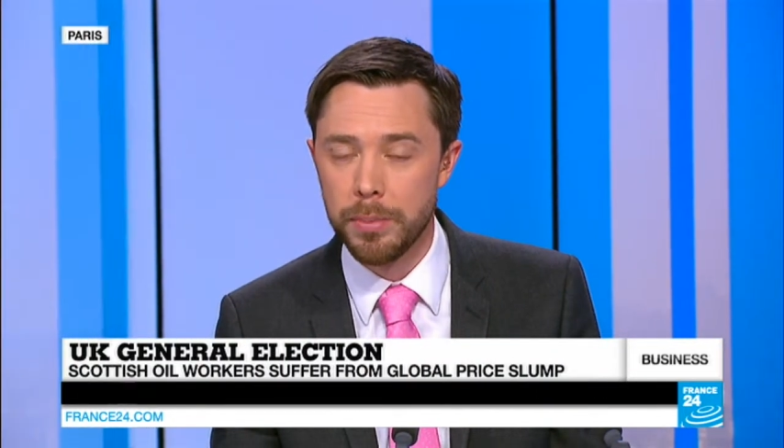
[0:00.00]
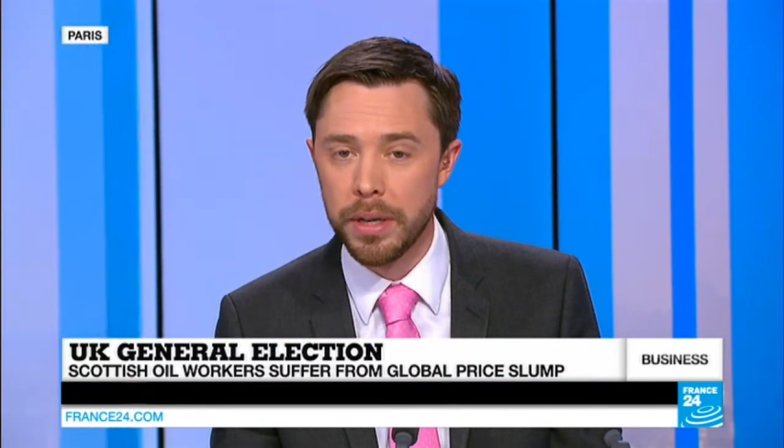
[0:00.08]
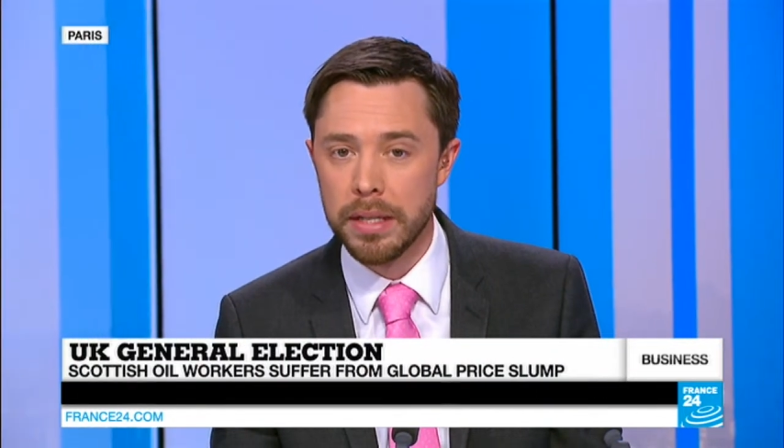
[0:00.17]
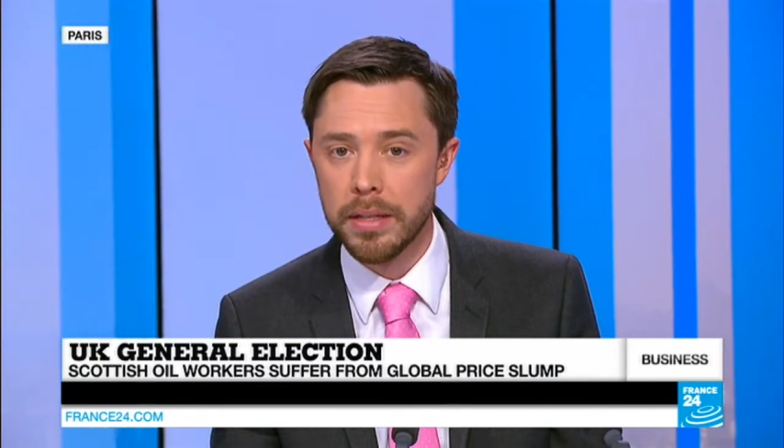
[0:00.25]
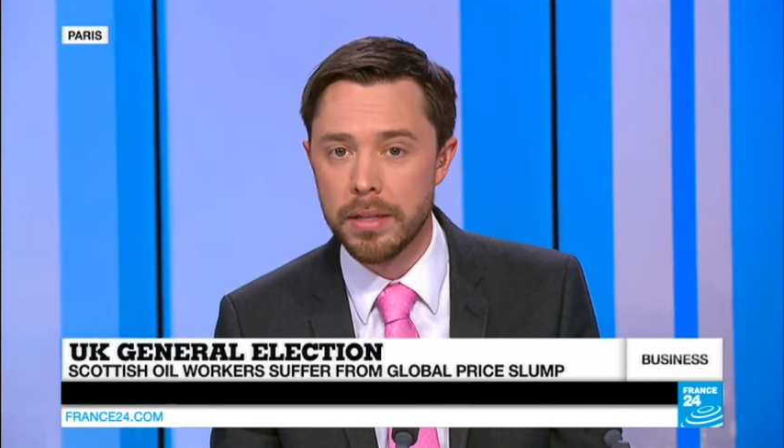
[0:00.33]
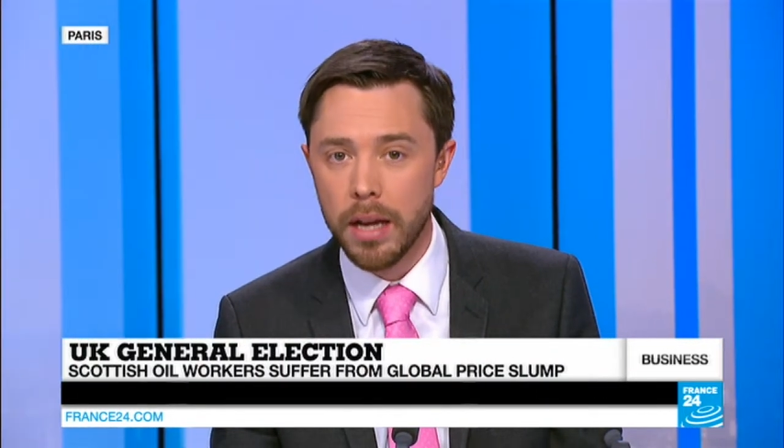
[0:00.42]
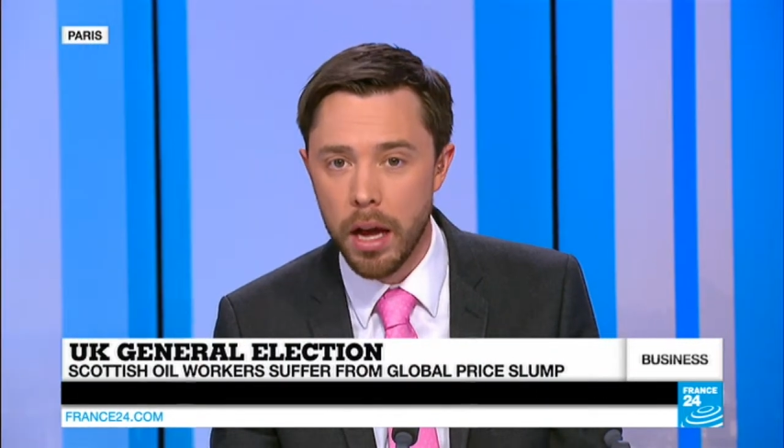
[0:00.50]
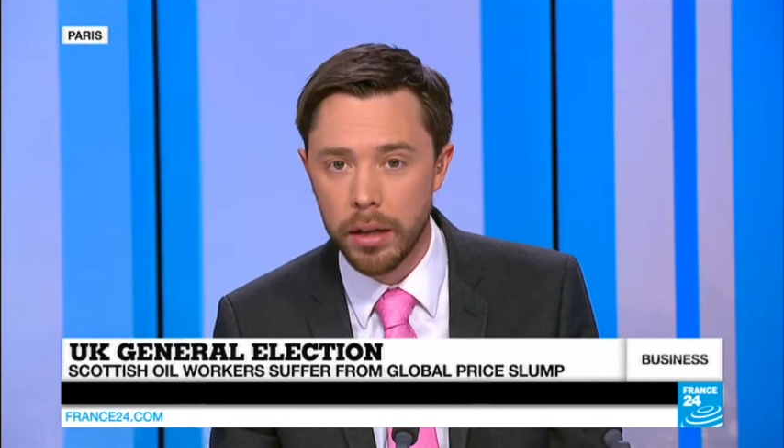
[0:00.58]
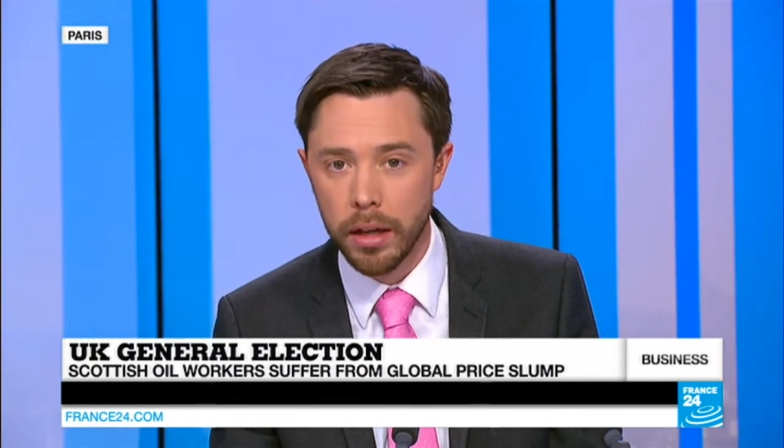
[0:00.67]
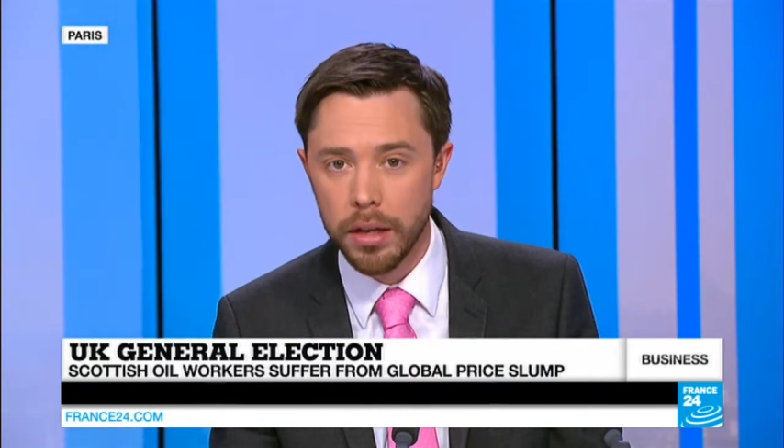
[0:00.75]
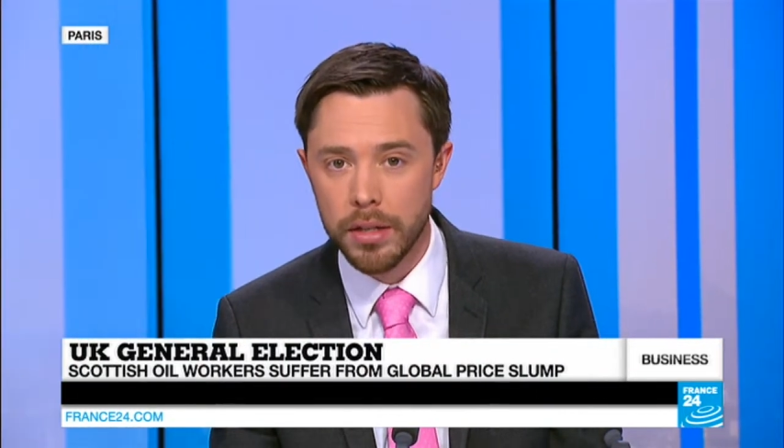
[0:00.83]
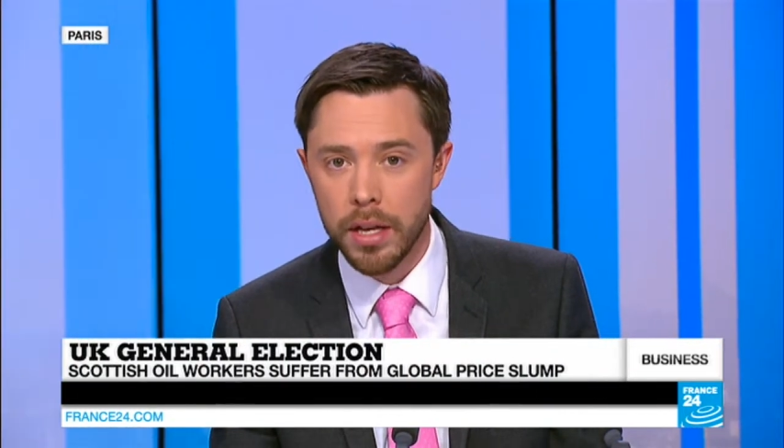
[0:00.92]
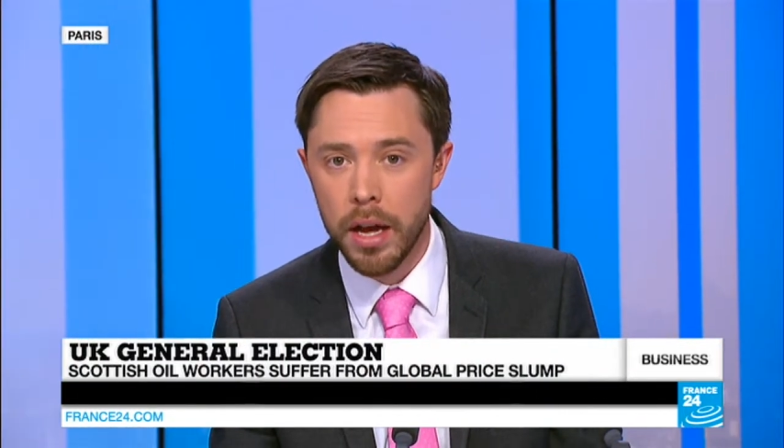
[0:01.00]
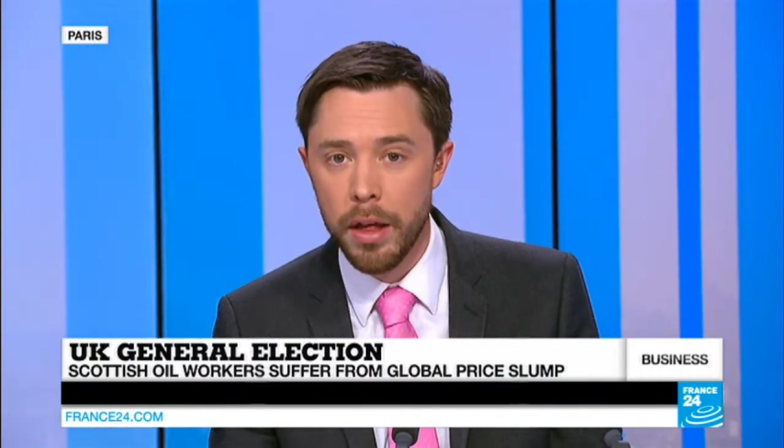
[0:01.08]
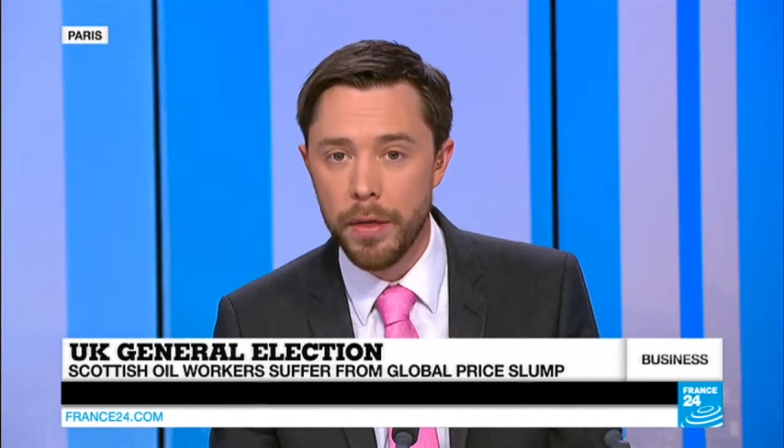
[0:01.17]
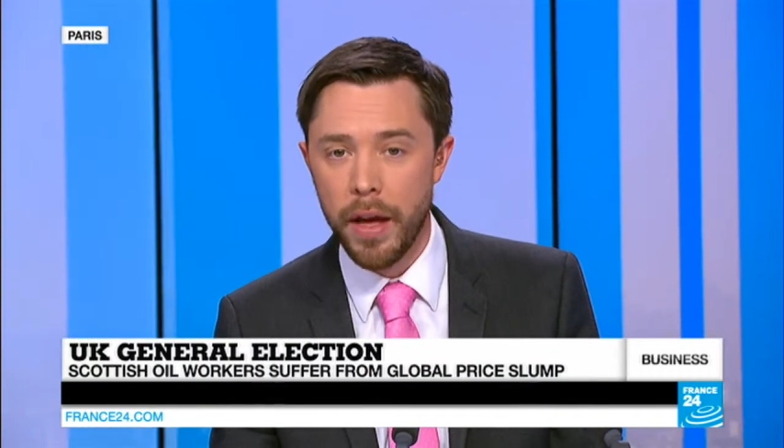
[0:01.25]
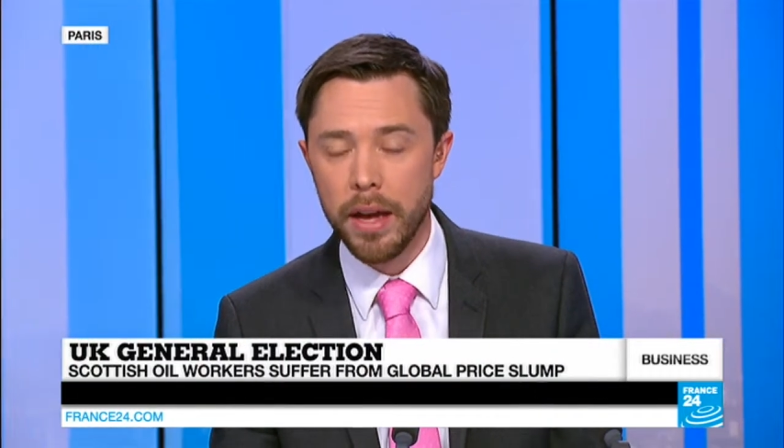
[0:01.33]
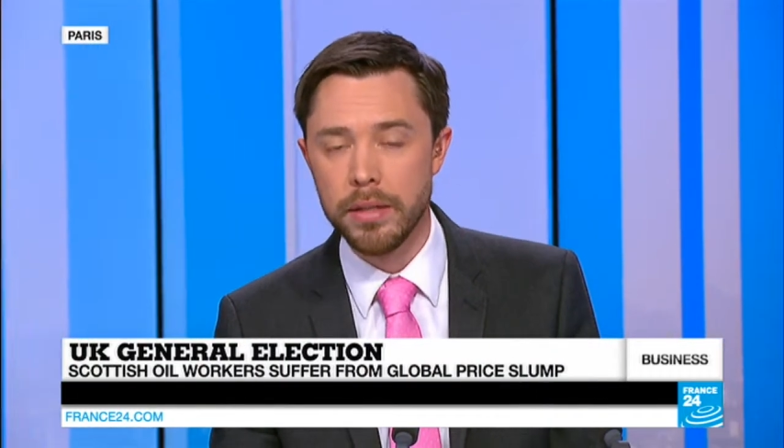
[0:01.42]
But in Scotland,
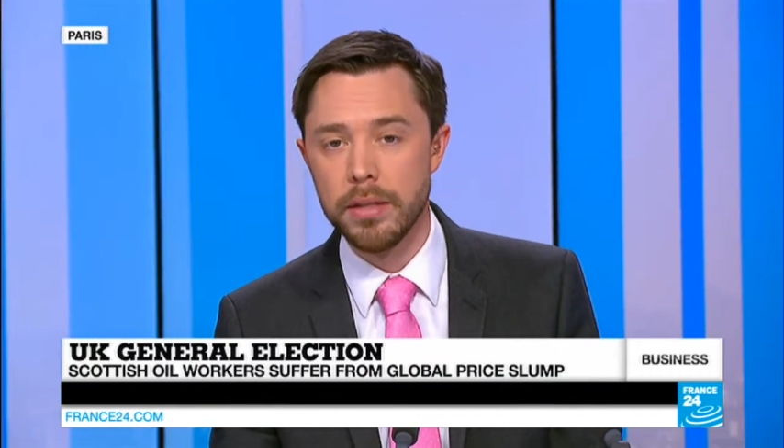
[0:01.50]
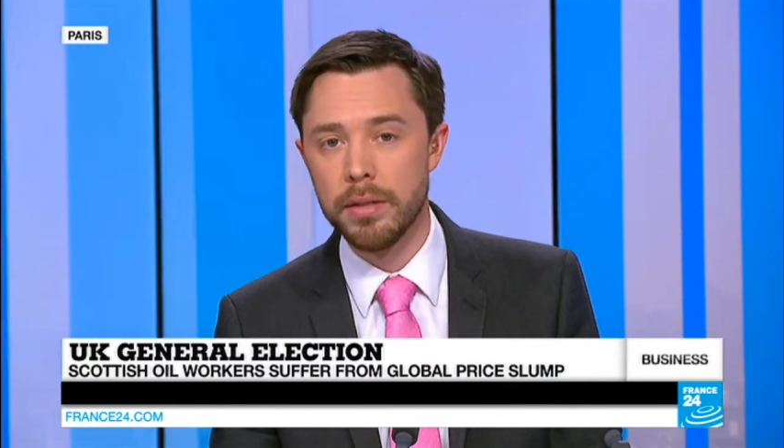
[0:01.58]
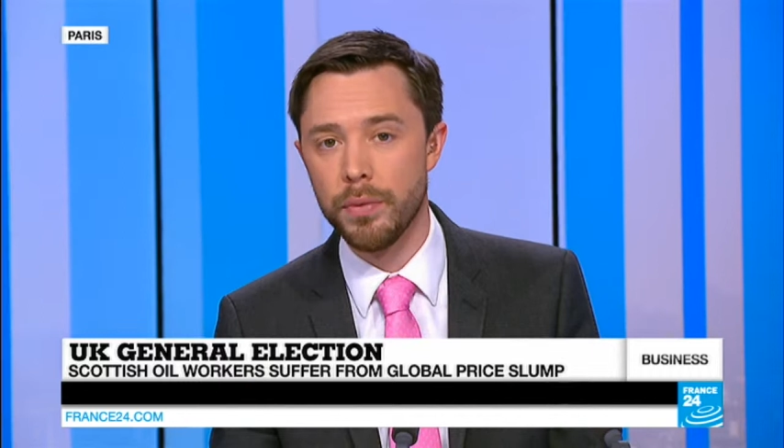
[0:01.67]
thousands